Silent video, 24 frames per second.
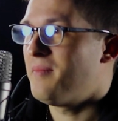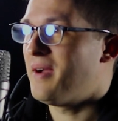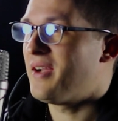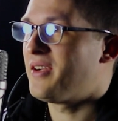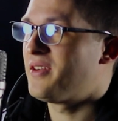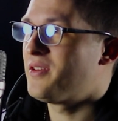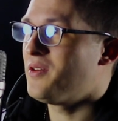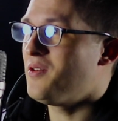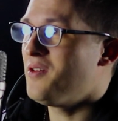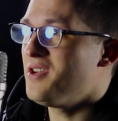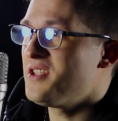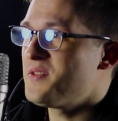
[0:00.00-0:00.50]
My
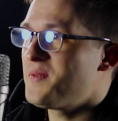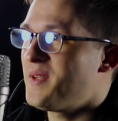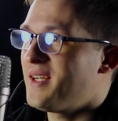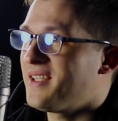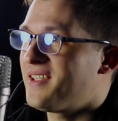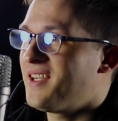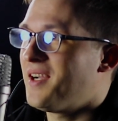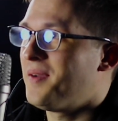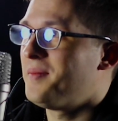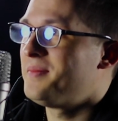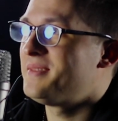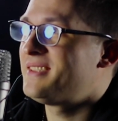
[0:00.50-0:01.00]
goals when
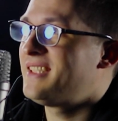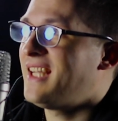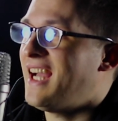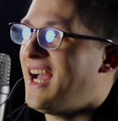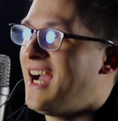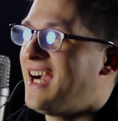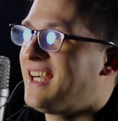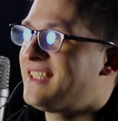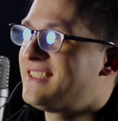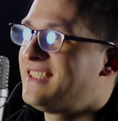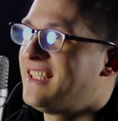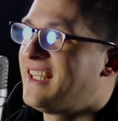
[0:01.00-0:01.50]
it comes to
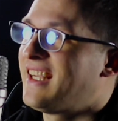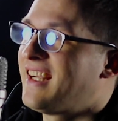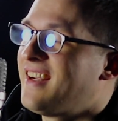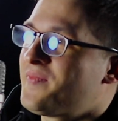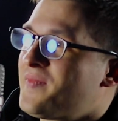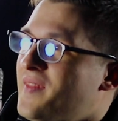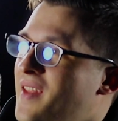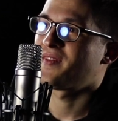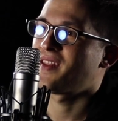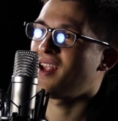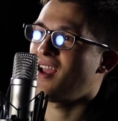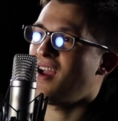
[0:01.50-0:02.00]
acting,
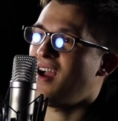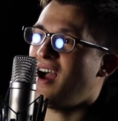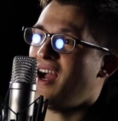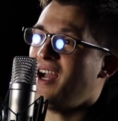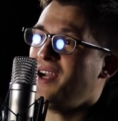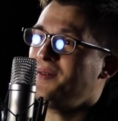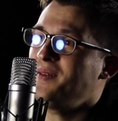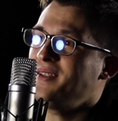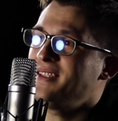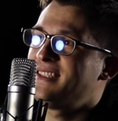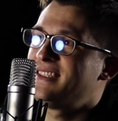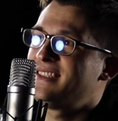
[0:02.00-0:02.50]

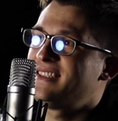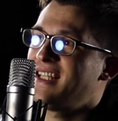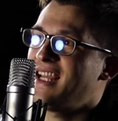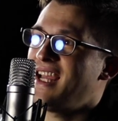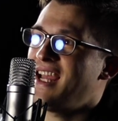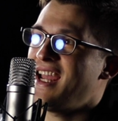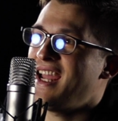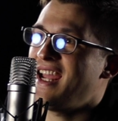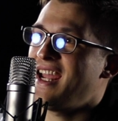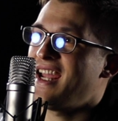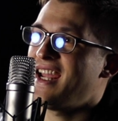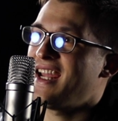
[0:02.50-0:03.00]
I would
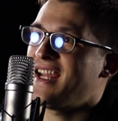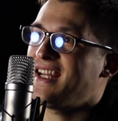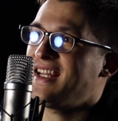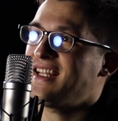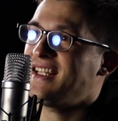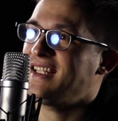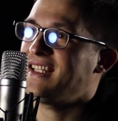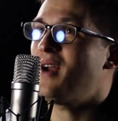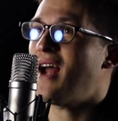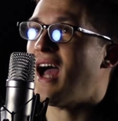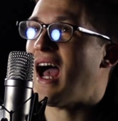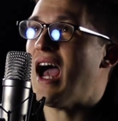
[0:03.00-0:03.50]
say
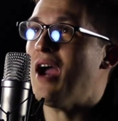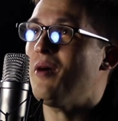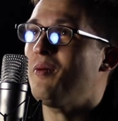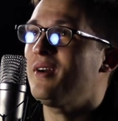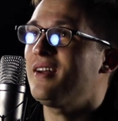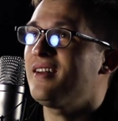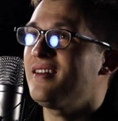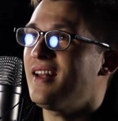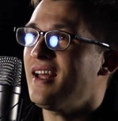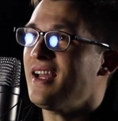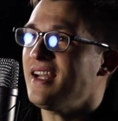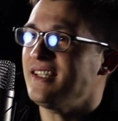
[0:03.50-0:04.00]
I would
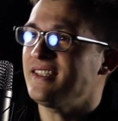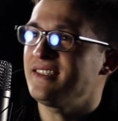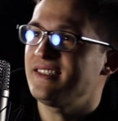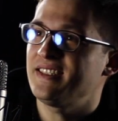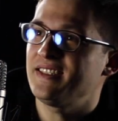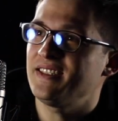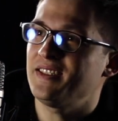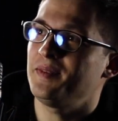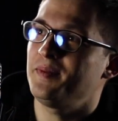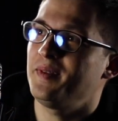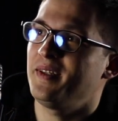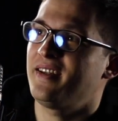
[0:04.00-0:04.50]
like to
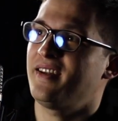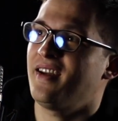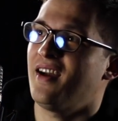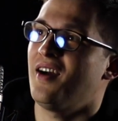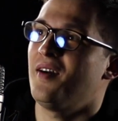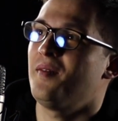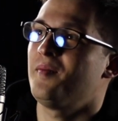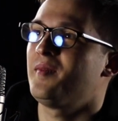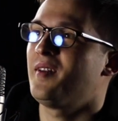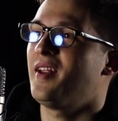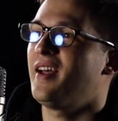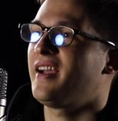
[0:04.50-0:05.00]
become
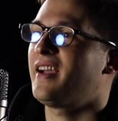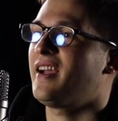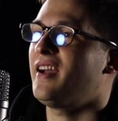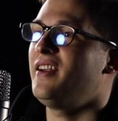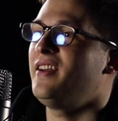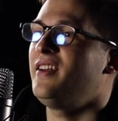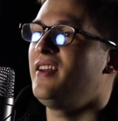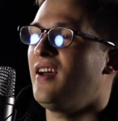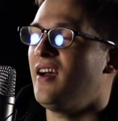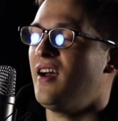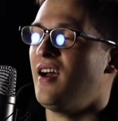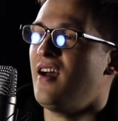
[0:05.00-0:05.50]
like
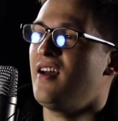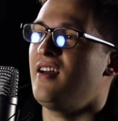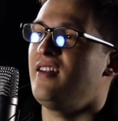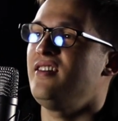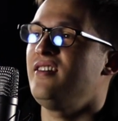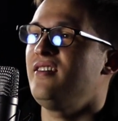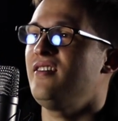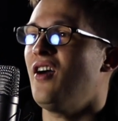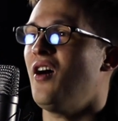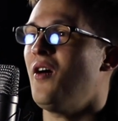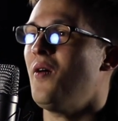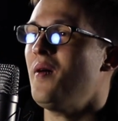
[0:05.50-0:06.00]
a
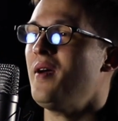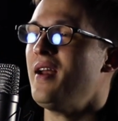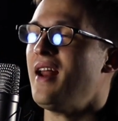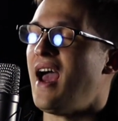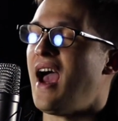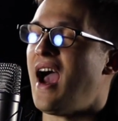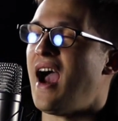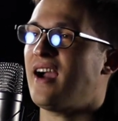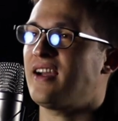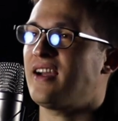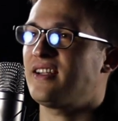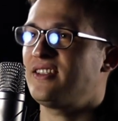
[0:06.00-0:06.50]
known
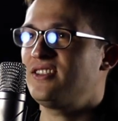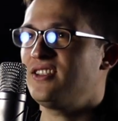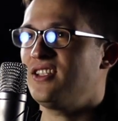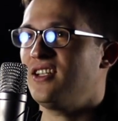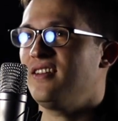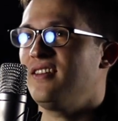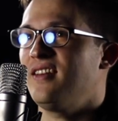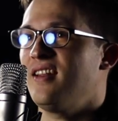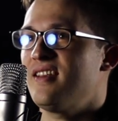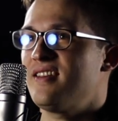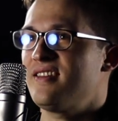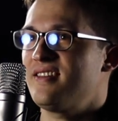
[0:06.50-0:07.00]
actor in
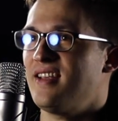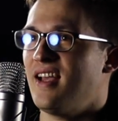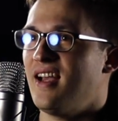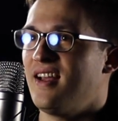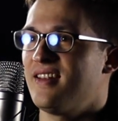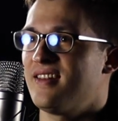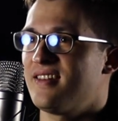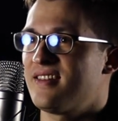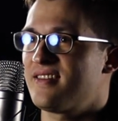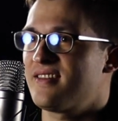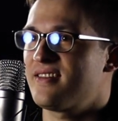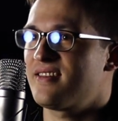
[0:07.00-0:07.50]
this
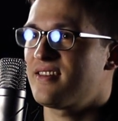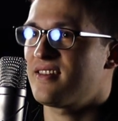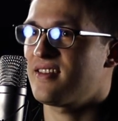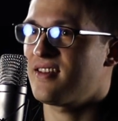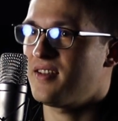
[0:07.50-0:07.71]
sense,